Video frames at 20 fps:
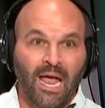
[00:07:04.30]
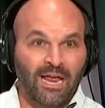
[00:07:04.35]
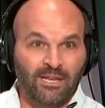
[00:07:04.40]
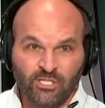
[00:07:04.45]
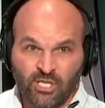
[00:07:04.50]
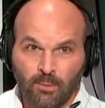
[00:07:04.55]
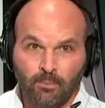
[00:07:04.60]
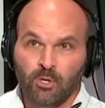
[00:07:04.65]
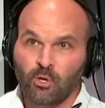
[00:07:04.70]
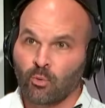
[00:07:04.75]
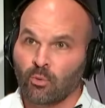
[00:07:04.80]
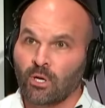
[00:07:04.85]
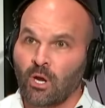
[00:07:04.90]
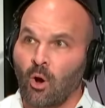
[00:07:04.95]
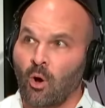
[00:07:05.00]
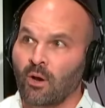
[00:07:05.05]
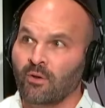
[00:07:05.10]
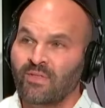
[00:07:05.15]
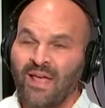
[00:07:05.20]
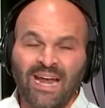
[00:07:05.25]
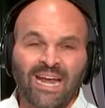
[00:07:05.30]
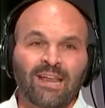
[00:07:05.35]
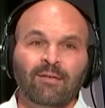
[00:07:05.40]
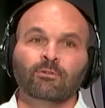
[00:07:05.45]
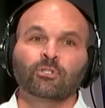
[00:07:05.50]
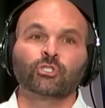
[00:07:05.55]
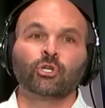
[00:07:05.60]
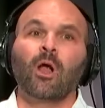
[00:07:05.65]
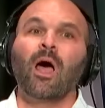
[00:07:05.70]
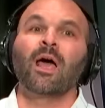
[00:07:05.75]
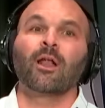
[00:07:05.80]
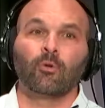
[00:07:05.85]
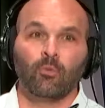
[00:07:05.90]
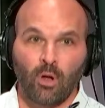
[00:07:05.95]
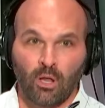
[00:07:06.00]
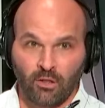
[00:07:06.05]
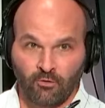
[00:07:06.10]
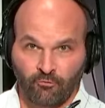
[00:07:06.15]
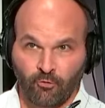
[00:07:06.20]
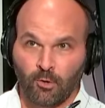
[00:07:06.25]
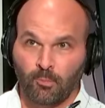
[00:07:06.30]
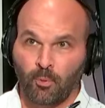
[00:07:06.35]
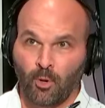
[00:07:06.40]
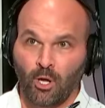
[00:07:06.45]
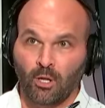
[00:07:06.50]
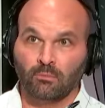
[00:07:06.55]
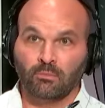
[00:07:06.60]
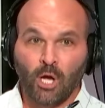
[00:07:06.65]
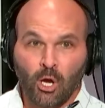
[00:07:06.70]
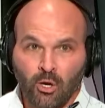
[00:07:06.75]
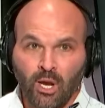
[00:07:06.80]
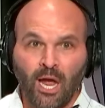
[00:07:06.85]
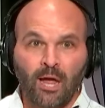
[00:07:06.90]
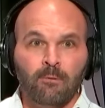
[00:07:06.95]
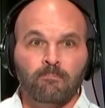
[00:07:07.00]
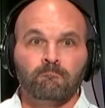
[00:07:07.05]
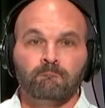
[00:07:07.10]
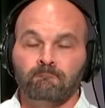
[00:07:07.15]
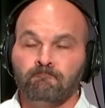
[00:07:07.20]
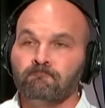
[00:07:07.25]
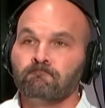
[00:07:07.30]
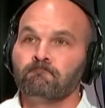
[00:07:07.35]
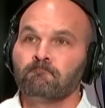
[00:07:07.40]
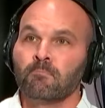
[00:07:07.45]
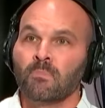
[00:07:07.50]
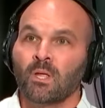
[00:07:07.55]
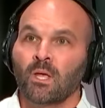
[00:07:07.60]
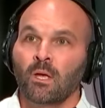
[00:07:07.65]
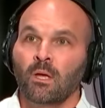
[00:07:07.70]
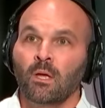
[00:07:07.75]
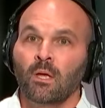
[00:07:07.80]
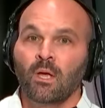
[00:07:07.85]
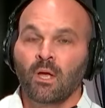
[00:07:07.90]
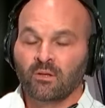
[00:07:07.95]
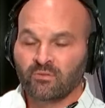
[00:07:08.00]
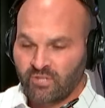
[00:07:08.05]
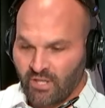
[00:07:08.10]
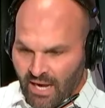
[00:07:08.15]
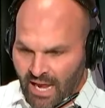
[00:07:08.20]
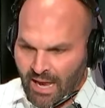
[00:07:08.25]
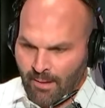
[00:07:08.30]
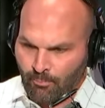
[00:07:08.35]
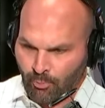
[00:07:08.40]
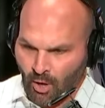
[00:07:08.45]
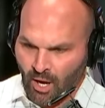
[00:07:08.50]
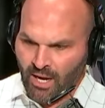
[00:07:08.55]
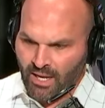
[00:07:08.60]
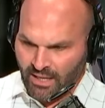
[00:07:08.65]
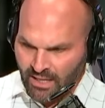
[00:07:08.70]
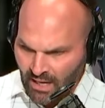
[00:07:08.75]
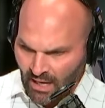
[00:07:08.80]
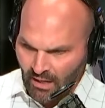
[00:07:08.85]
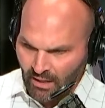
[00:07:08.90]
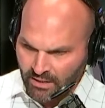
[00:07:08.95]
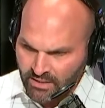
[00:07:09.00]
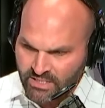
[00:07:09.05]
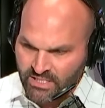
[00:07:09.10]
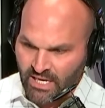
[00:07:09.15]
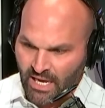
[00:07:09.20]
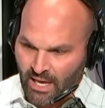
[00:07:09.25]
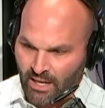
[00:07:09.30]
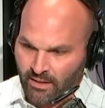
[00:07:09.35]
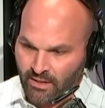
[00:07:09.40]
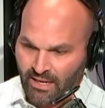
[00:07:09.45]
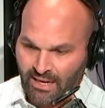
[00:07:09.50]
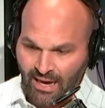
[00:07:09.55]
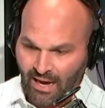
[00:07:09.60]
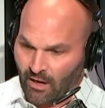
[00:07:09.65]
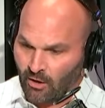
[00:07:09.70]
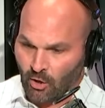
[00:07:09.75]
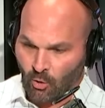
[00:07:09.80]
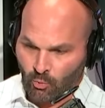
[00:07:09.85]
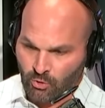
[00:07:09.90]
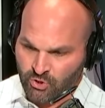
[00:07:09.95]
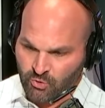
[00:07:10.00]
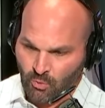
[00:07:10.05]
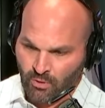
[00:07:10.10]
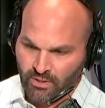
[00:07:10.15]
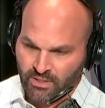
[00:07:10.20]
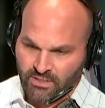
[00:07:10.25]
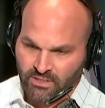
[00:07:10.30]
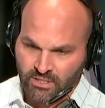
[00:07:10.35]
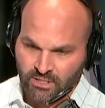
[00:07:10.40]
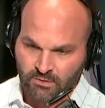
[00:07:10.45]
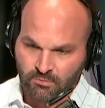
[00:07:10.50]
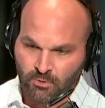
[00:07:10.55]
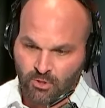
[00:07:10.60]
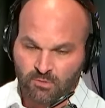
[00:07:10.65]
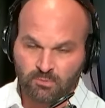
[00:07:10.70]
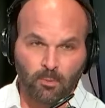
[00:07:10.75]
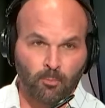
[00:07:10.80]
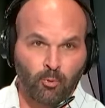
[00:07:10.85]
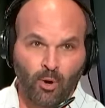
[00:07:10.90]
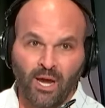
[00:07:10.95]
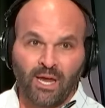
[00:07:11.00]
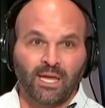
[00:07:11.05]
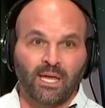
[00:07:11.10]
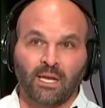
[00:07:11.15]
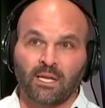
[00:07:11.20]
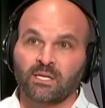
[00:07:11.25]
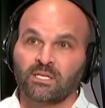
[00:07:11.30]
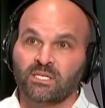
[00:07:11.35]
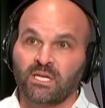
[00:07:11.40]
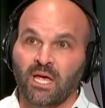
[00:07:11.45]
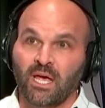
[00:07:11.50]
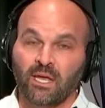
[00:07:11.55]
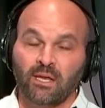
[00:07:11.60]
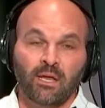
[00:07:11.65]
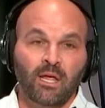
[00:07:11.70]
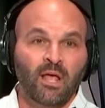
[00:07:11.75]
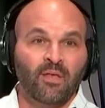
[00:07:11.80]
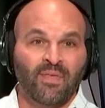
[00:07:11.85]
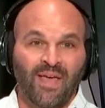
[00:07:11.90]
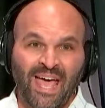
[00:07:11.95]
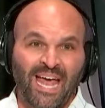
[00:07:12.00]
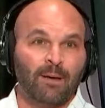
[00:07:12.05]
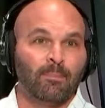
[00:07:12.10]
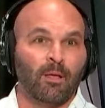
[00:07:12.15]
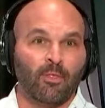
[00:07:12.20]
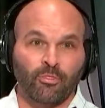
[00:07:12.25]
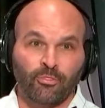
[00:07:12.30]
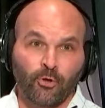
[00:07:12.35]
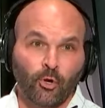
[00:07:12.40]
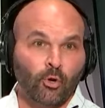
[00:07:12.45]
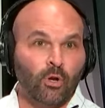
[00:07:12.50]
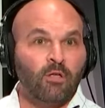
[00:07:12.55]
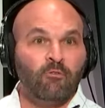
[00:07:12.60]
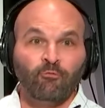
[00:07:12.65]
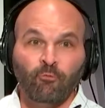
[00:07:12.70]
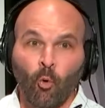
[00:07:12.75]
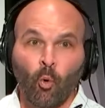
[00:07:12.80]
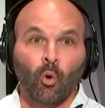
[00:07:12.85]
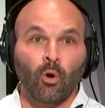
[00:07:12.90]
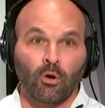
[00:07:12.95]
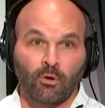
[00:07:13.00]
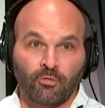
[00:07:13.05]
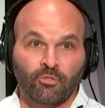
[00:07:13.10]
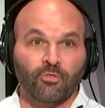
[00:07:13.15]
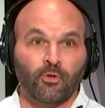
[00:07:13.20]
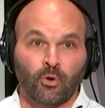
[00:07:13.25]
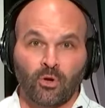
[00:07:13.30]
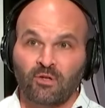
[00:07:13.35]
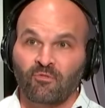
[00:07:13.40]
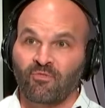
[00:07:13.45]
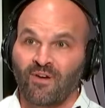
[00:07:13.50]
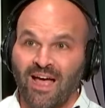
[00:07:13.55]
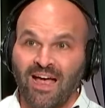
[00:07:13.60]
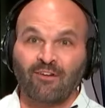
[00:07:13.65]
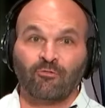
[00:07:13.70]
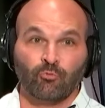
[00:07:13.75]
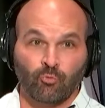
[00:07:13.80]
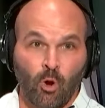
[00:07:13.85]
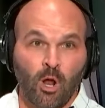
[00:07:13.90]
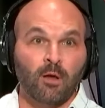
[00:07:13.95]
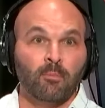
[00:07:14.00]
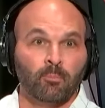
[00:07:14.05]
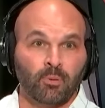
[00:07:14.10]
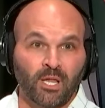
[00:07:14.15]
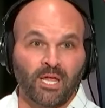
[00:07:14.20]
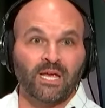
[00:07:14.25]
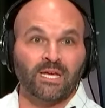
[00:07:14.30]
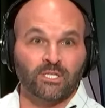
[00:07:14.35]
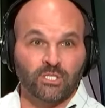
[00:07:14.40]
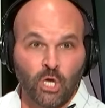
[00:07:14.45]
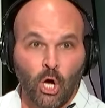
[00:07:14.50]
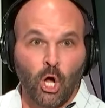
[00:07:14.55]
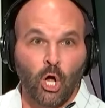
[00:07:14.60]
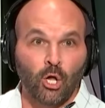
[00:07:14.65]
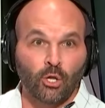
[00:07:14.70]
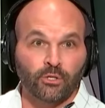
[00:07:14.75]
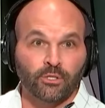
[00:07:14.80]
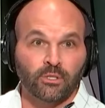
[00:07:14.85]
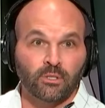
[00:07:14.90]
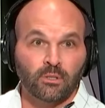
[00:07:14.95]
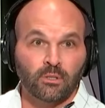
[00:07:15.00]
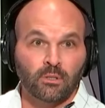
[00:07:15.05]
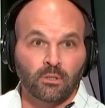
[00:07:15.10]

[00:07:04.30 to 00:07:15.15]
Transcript: And some of you were going, they didn't even try to run the football. Okay. Today, Brian Kelly said, and I don't know which one this is, Muse, but Brian Kelly said they had about 34 or 35 run plays called.